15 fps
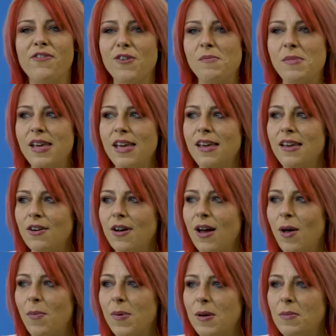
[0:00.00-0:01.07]
me, you're
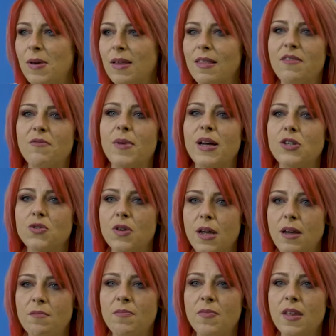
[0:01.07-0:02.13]
helping me live my
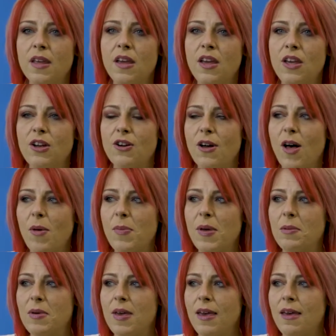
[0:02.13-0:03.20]
dream. You're
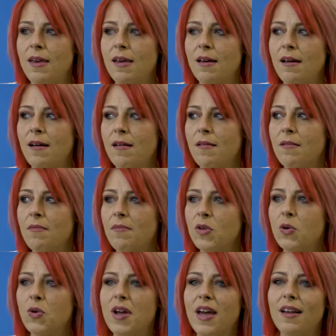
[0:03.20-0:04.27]
helping me
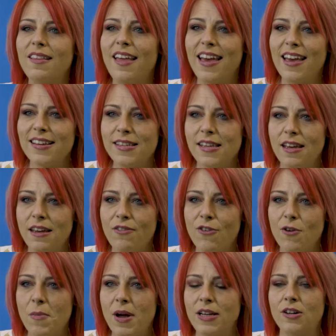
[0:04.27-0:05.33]
create a legacy for
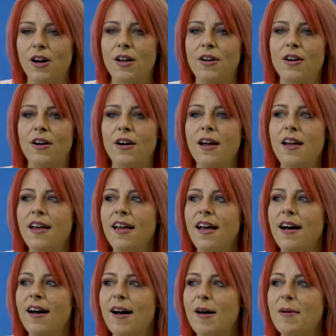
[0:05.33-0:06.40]
my daughter
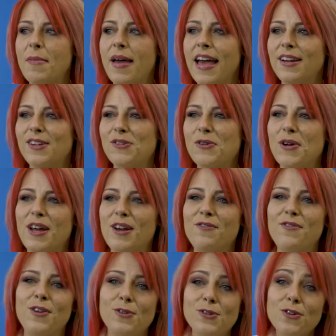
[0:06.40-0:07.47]
and create a
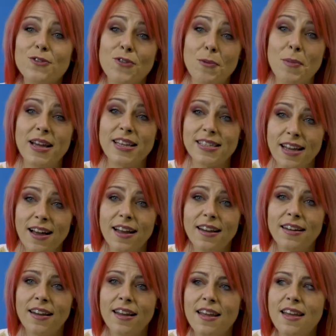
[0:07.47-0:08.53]
future for my
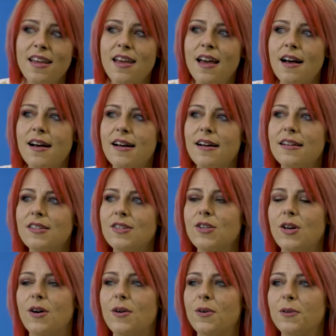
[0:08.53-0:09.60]
son.
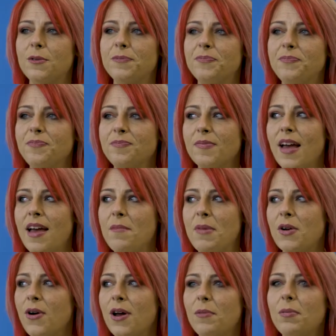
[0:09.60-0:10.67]
So I am
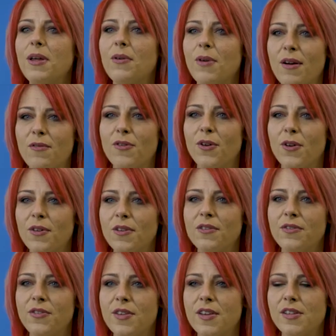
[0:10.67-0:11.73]
incredibly grateful
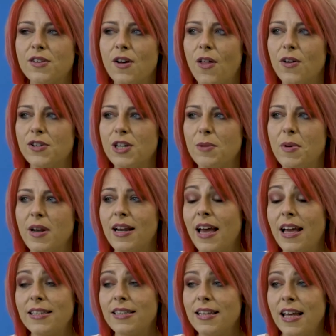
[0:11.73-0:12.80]
for this scholarship, and
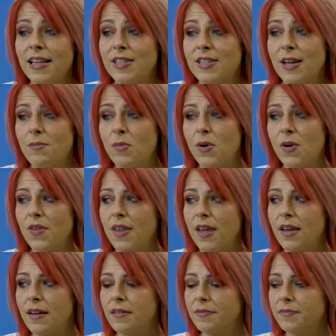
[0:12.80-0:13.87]
it's done more
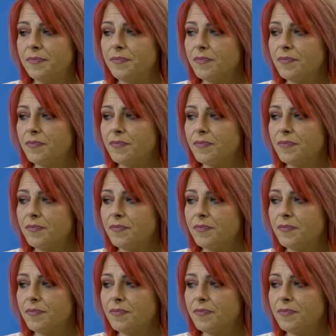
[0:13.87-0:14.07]
than